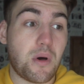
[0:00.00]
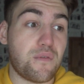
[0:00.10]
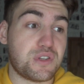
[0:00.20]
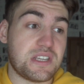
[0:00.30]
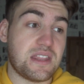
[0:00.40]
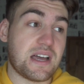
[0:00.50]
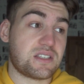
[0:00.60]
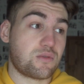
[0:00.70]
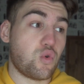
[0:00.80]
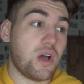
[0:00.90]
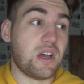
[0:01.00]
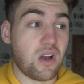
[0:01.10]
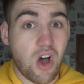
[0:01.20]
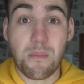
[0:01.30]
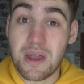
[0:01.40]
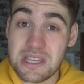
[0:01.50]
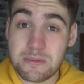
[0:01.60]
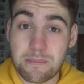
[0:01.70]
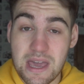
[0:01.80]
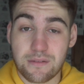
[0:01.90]
but obviously that's quite a lot of money to
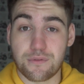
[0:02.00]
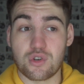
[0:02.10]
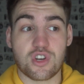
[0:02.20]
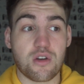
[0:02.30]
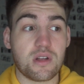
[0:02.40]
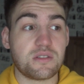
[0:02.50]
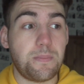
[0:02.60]
be paying for insurance.